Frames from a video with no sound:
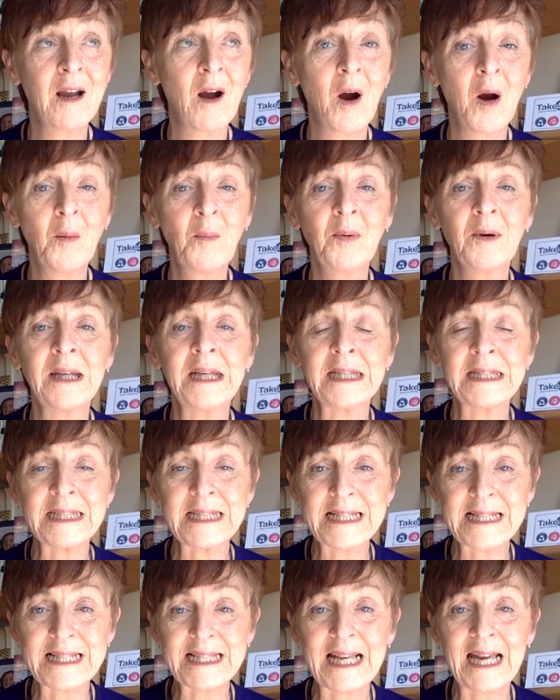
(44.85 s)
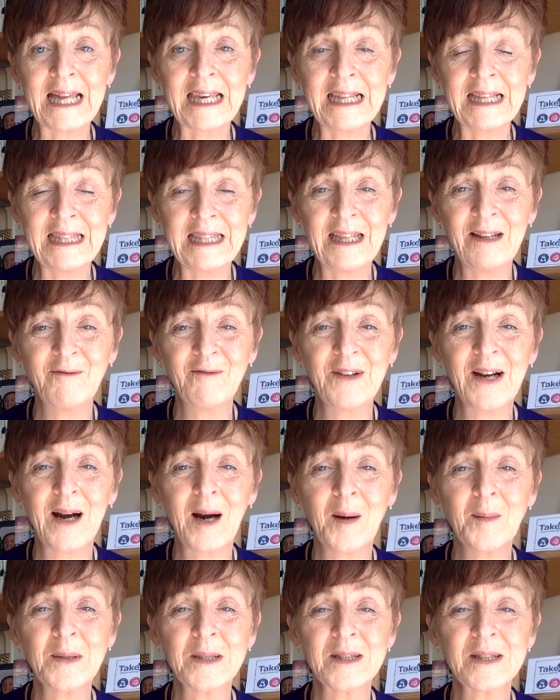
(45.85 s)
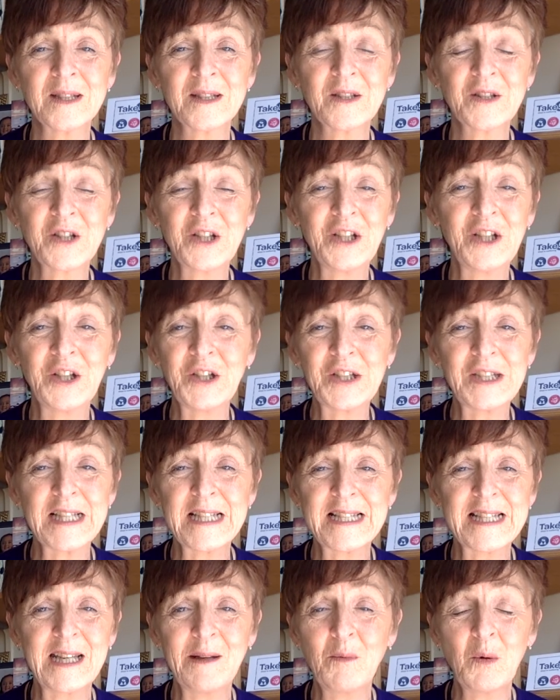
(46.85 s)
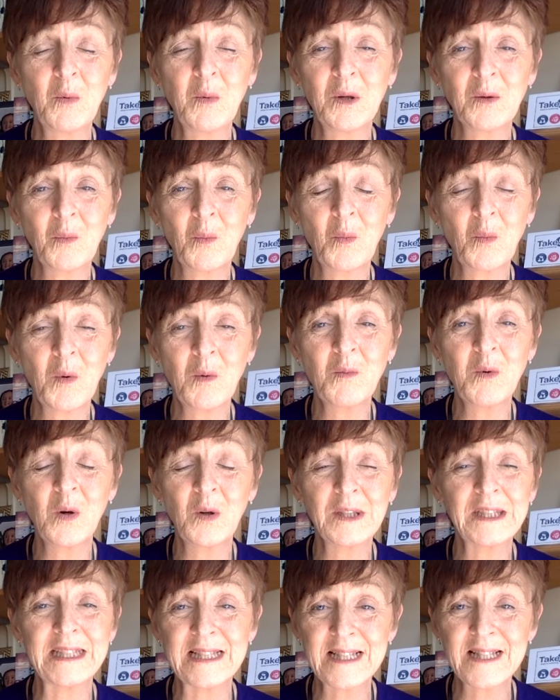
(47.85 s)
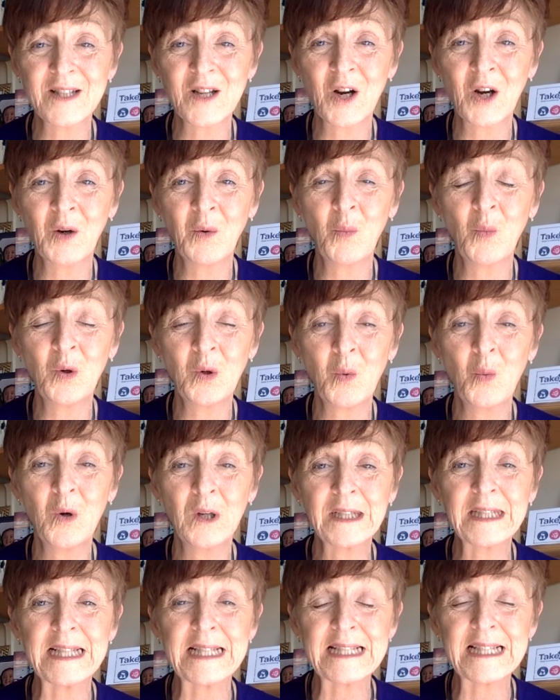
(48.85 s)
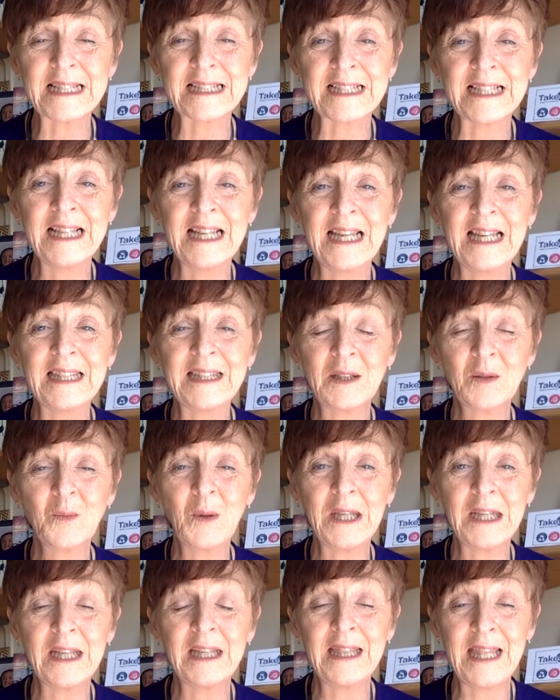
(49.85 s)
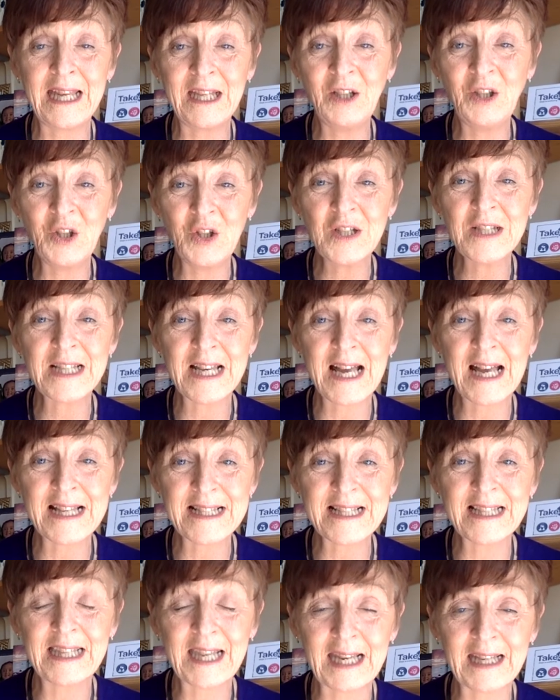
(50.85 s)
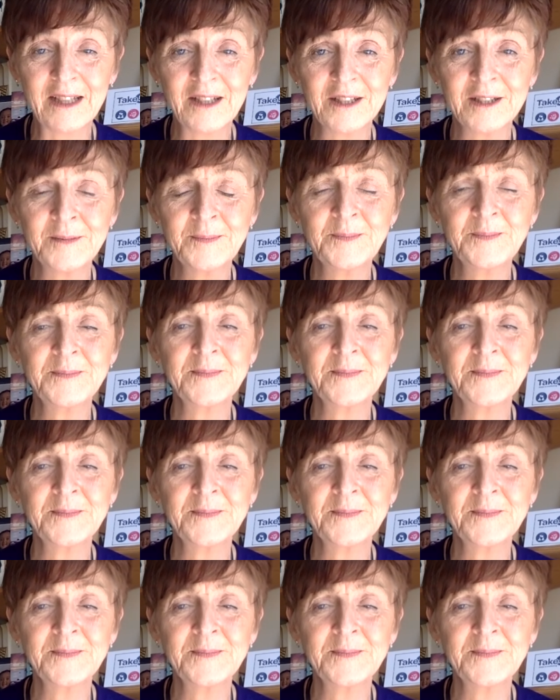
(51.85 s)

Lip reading: Our brain is scanning the environment to look to see, well, what is certain? What is it that we can then use as an anchor?